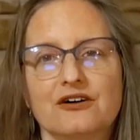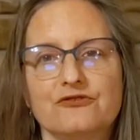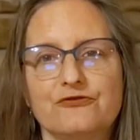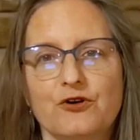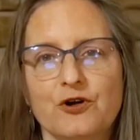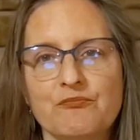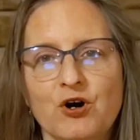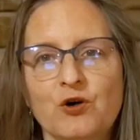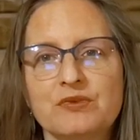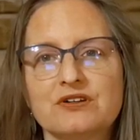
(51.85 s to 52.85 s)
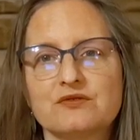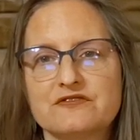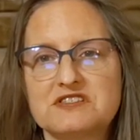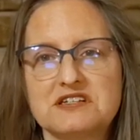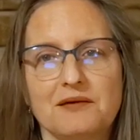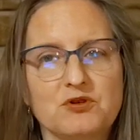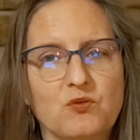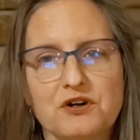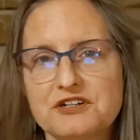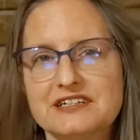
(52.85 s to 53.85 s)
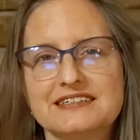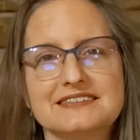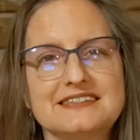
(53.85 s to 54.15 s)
For a moment, we've stopped working,